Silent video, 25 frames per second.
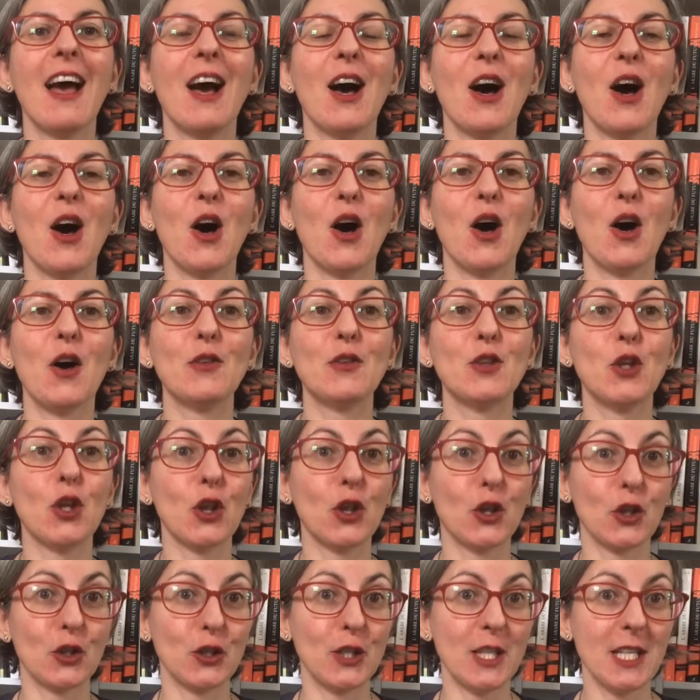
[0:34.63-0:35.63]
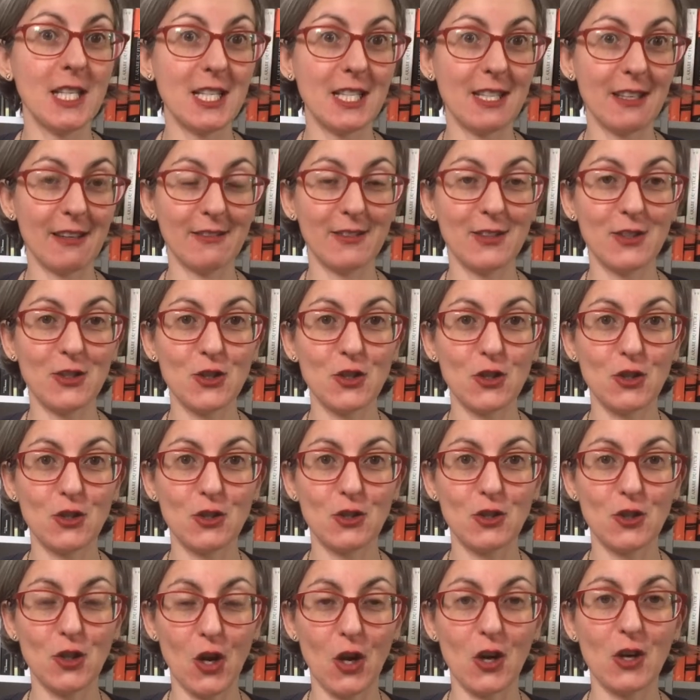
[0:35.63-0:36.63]
of the 37
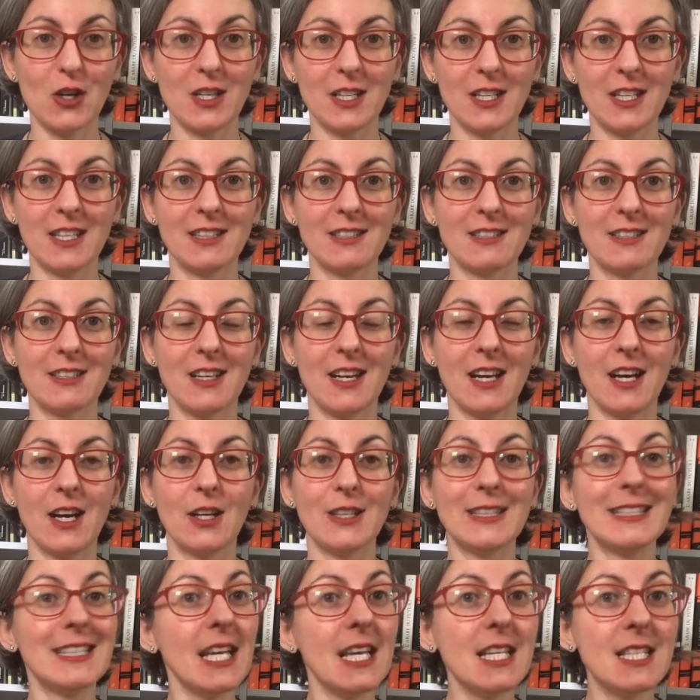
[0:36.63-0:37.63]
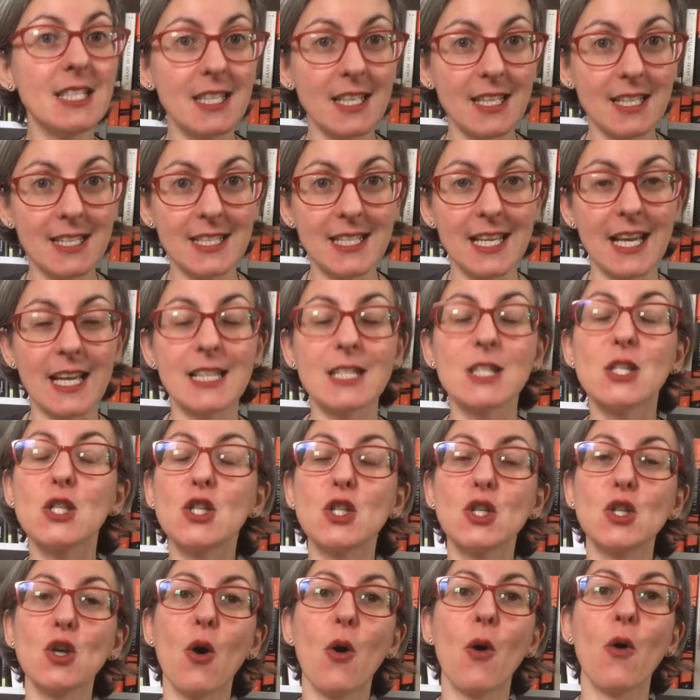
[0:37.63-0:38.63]
chocolate tasting set.
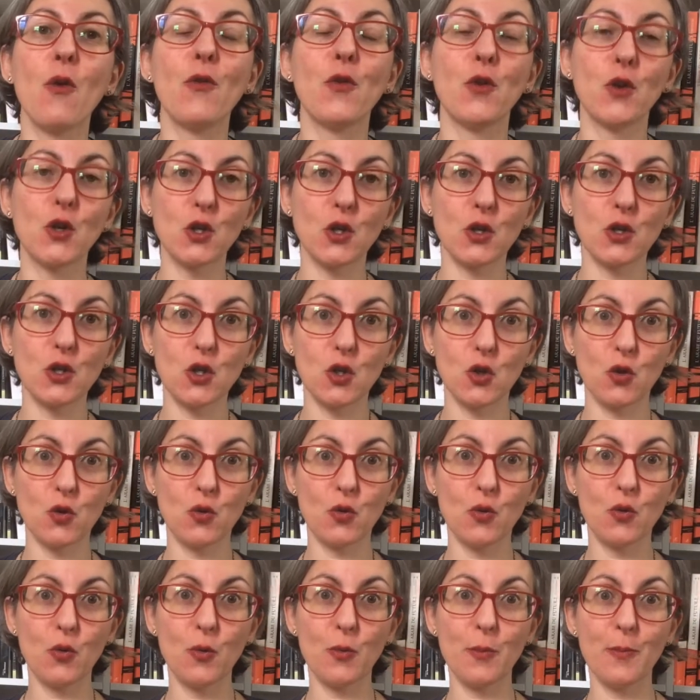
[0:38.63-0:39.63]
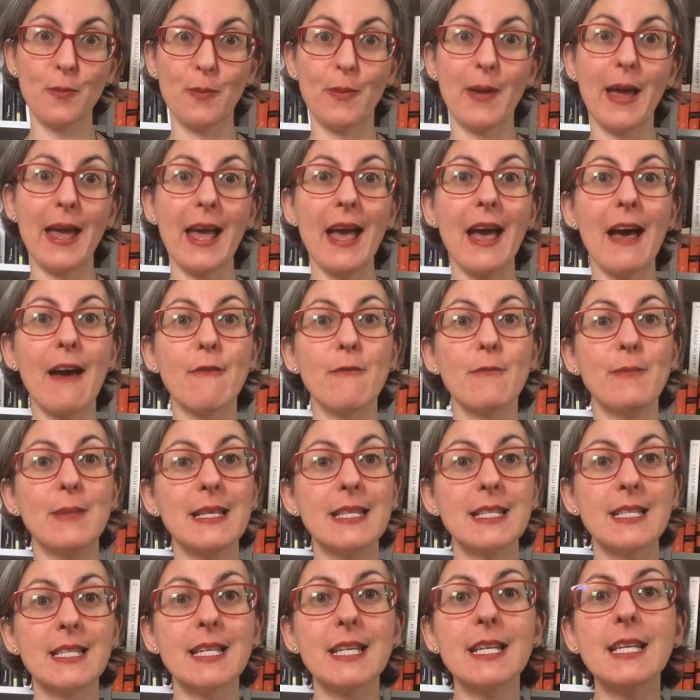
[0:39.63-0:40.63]
So for those who may have
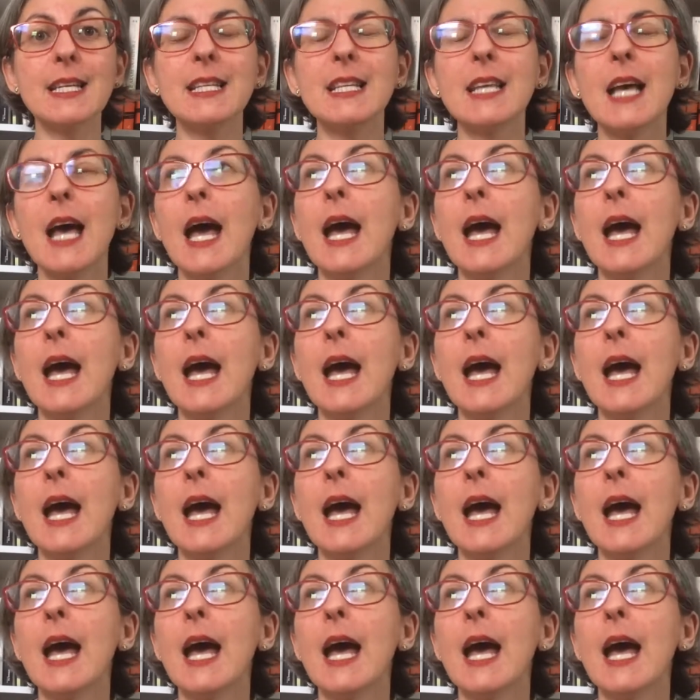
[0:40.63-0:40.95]
missed it,